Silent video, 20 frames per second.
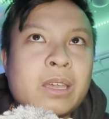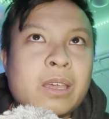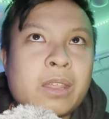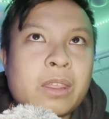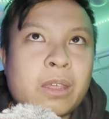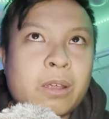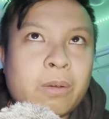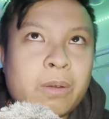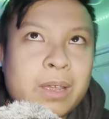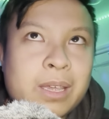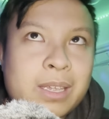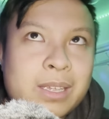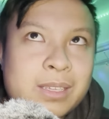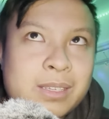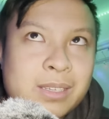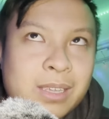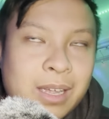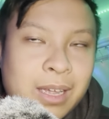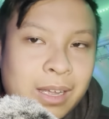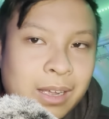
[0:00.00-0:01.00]
There
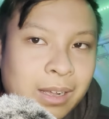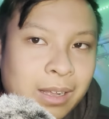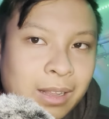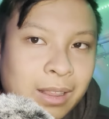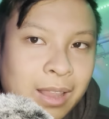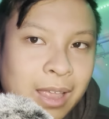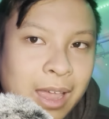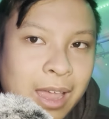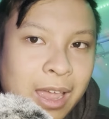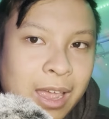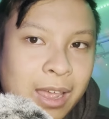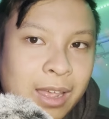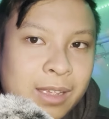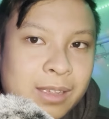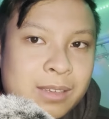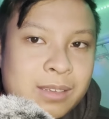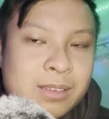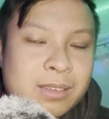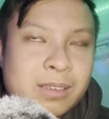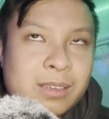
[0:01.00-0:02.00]
is a
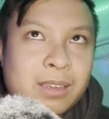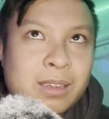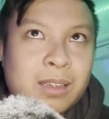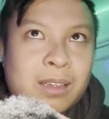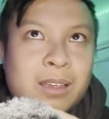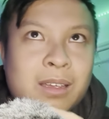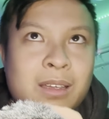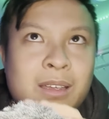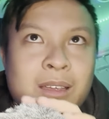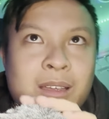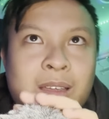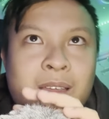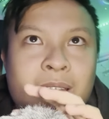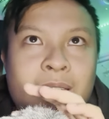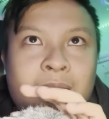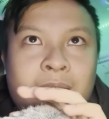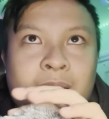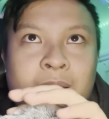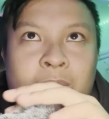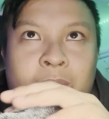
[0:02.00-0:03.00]
glass
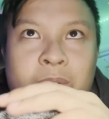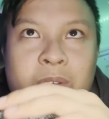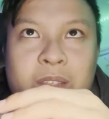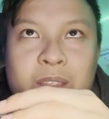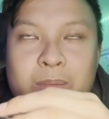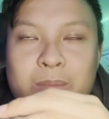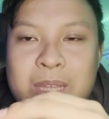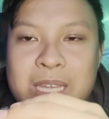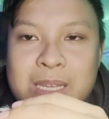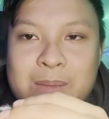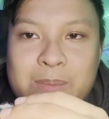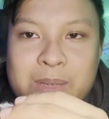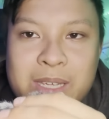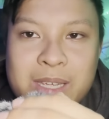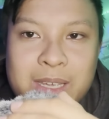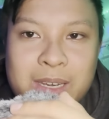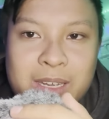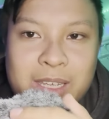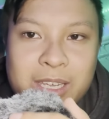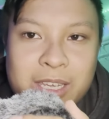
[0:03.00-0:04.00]
with maybe
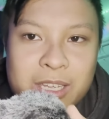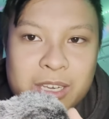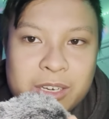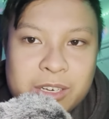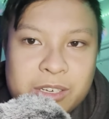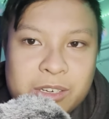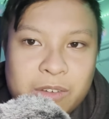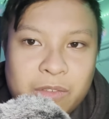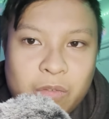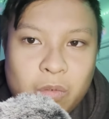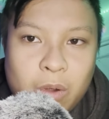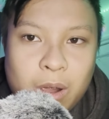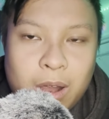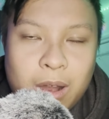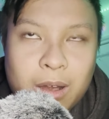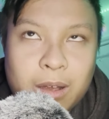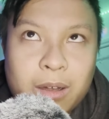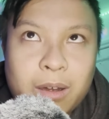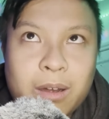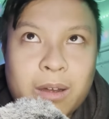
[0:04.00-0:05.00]
an inch of
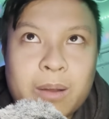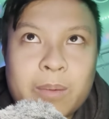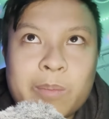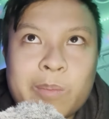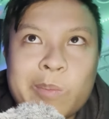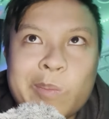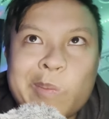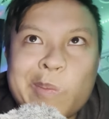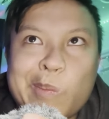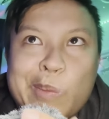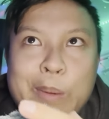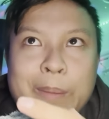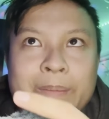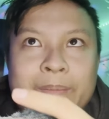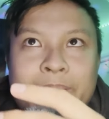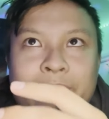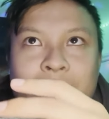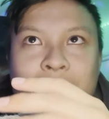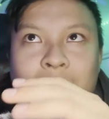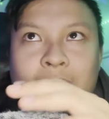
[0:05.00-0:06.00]
water
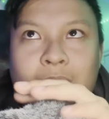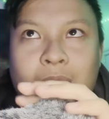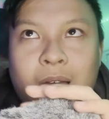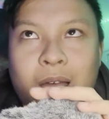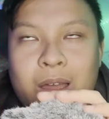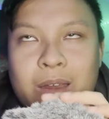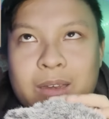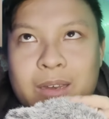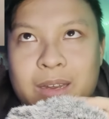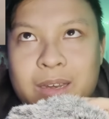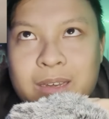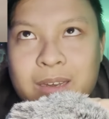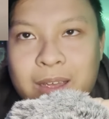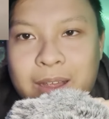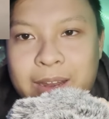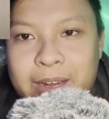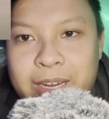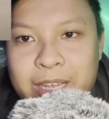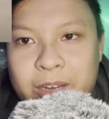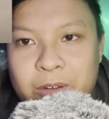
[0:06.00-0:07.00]
on the
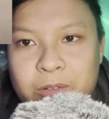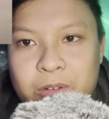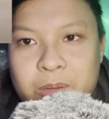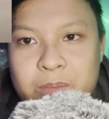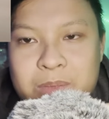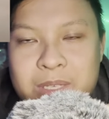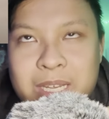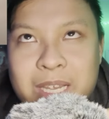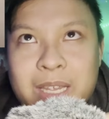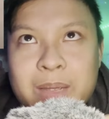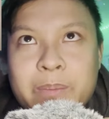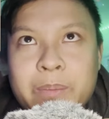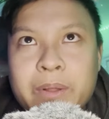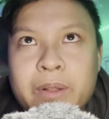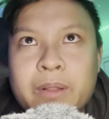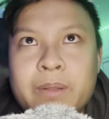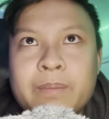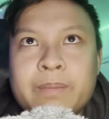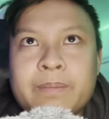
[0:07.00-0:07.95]
dining room table.